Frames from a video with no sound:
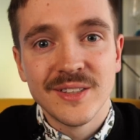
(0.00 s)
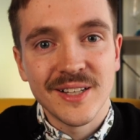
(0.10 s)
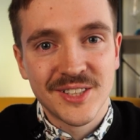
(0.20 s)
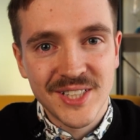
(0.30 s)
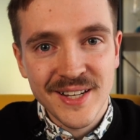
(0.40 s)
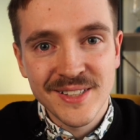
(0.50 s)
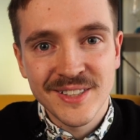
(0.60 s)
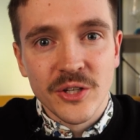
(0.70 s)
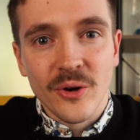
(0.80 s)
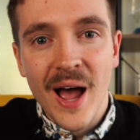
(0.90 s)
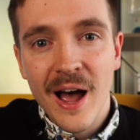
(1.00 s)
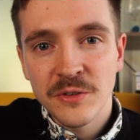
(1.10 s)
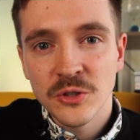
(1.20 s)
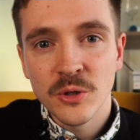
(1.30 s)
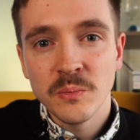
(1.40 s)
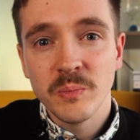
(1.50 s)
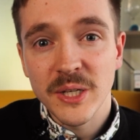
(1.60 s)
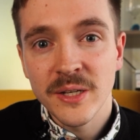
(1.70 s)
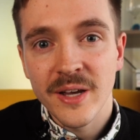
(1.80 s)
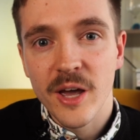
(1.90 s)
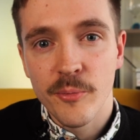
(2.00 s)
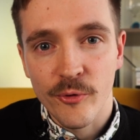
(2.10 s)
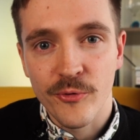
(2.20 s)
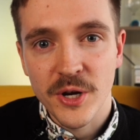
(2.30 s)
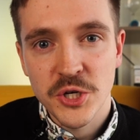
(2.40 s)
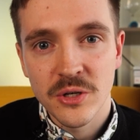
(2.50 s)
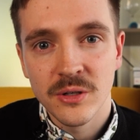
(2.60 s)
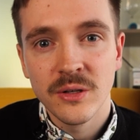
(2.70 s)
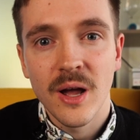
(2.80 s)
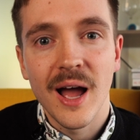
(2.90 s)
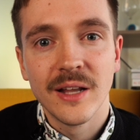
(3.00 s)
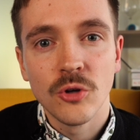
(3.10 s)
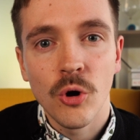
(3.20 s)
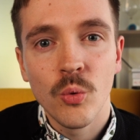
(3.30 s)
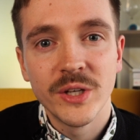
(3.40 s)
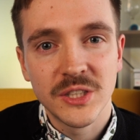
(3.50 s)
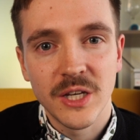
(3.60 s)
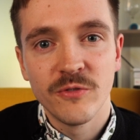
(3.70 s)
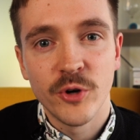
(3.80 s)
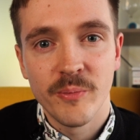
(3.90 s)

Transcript: That said, you have to be a professional and always give your